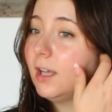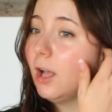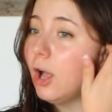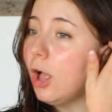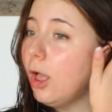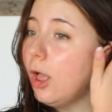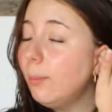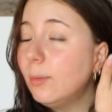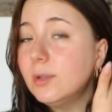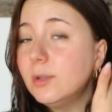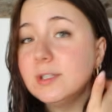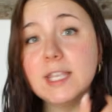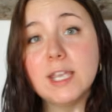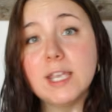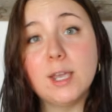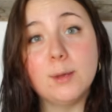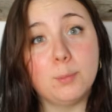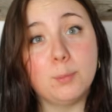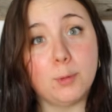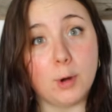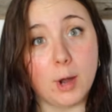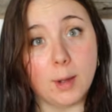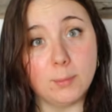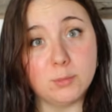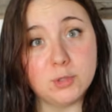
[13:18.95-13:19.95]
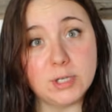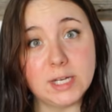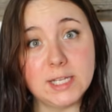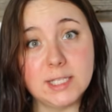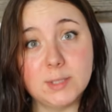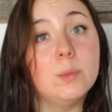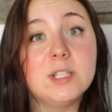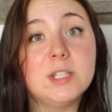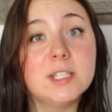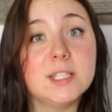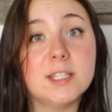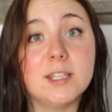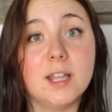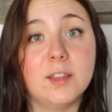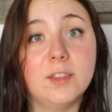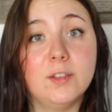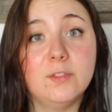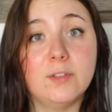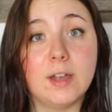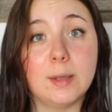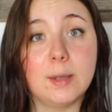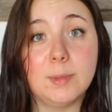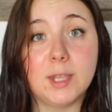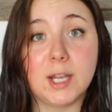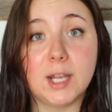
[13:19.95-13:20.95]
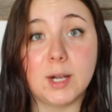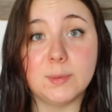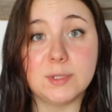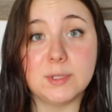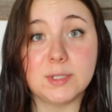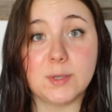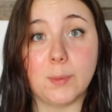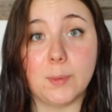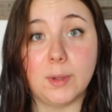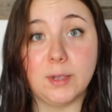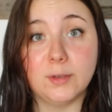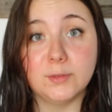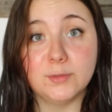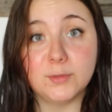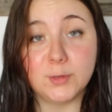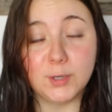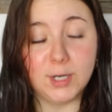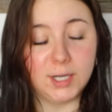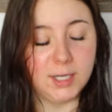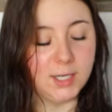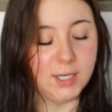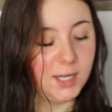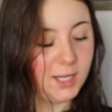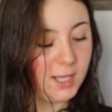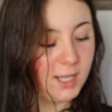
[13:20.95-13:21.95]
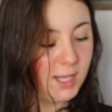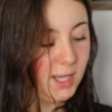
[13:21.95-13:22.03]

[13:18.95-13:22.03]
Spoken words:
almost like a prom dress, which is not the vibe that I was going for.